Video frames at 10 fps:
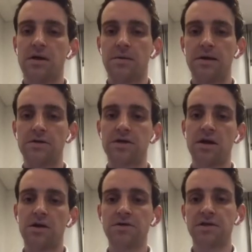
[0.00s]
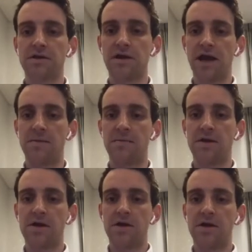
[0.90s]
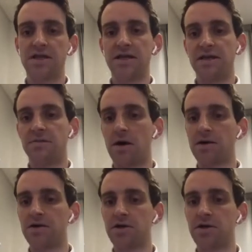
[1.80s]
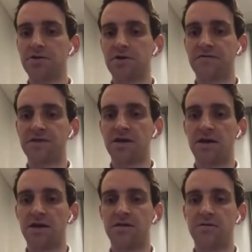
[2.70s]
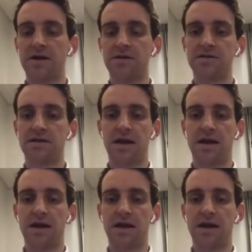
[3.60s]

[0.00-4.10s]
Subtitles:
We looked closer, you could see an endobronchial cutoff sign in the right